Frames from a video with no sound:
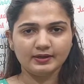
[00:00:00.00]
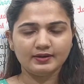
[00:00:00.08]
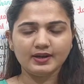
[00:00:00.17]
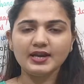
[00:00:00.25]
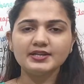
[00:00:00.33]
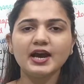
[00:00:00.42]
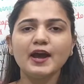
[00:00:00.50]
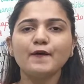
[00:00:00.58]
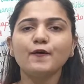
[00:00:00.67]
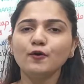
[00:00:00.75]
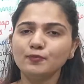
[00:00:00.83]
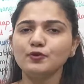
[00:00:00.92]
Right? I
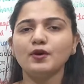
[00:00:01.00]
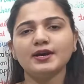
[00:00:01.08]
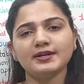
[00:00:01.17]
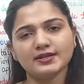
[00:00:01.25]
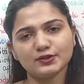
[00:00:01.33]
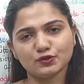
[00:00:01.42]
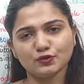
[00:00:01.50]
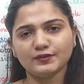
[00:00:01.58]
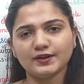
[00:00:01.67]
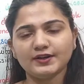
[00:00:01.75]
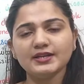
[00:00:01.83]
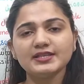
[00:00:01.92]
hope you understood
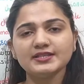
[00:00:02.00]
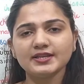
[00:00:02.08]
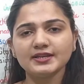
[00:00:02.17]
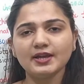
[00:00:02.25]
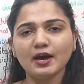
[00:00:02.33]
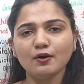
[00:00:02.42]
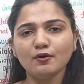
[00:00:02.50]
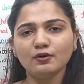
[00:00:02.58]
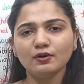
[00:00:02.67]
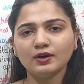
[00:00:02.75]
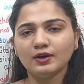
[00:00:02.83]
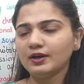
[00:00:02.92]
the reason now.
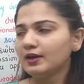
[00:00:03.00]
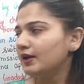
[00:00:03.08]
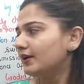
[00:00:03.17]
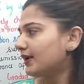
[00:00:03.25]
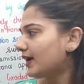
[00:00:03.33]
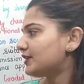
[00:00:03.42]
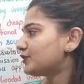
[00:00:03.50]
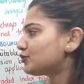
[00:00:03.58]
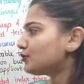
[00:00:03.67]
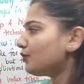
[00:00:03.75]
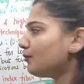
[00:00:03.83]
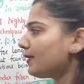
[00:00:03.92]
Right?
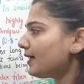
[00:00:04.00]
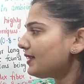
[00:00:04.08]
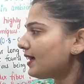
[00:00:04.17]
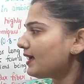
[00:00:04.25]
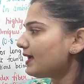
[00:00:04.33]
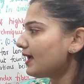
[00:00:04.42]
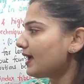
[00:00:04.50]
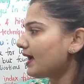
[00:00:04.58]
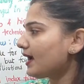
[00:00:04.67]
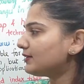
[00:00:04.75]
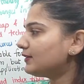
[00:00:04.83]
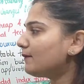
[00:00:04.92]
So when I
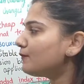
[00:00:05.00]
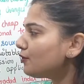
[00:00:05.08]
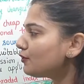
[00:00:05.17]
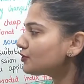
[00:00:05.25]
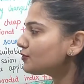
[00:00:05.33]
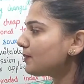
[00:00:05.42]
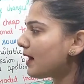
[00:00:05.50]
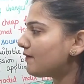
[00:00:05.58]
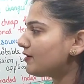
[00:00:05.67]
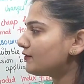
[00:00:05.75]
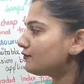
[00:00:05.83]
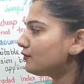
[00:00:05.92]
had the most
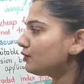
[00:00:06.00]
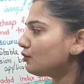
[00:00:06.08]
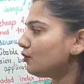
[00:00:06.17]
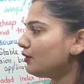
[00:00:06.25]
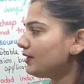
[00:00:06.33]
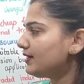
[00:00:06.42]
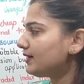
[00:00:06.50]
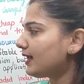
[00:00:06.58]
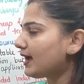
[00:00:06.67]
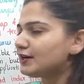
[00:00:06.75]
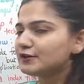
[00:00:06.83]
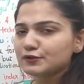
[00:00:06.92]
powerful coherent
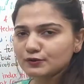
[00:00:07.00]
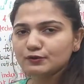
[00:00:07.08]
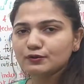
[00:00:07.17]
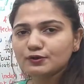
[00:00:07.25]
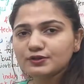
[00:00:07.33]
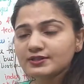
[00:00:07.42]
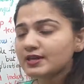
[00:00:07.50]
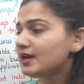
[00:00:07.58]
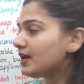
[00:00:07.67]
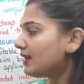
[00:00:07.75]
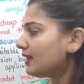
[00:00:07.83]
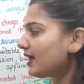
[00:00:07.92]
light source,
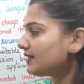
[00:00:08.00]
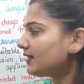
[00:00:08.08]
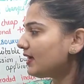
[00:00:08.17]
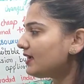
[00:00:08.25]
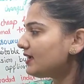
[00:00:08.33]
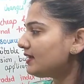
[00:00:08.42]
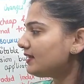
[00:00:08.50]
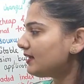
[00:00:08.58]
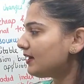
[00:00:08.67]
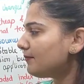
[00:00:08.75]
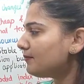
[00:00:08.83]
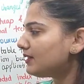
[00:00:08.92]
like the
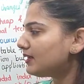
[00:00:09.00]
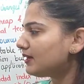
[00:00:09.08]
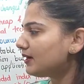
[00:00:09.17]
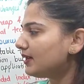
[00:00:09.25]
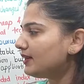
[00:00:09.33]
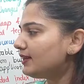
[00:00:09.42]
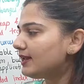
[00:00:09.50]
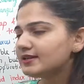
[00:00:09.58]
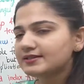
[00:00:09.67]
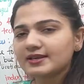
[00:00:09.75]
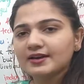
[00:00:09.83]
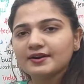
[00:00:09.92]
helium neon
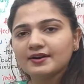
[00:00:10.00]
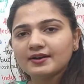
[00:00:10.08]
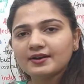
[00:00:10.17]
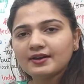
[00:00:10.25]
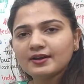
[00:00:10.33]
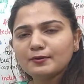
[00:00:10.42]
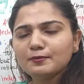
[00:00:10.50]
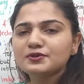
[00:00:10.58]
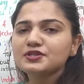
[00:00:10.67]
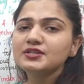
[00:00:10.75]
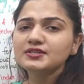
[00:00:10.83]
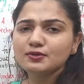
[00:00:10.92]
laser,
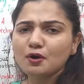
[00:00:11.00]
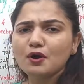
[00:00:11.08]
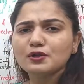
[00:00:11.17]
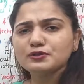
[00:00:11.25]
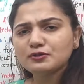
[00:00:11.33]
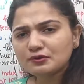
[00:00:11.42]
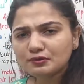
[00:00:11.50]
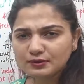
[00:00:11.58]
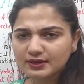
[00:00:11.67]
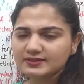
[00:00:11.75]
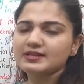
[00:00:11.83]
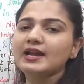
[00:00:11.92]
which is also
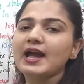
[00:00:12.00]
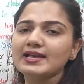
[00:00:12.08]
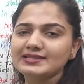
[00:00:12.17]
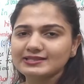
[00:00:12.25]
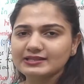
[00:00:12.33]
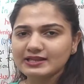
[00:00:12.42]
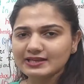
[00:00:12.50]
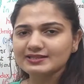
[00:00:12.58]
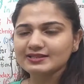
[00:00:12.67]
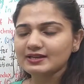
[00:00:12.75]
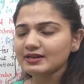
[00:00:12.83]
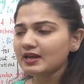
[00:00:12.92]
known as the gas
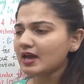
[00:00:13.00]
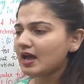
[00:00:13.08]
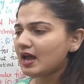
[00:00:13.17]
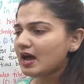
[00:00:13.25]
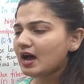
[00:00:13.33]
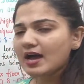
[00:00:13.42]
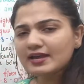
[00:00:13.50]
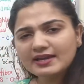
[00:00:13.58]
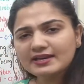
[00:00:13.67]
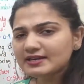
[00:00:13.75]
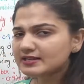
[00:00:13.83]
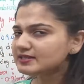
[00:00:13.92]
laser, I
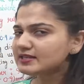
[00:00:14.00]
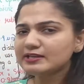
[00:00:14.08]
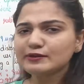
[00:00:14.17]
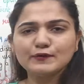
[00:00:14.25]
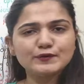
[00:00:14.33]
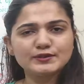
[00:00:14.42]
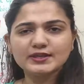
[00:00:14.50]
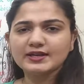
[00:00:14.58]
can easily use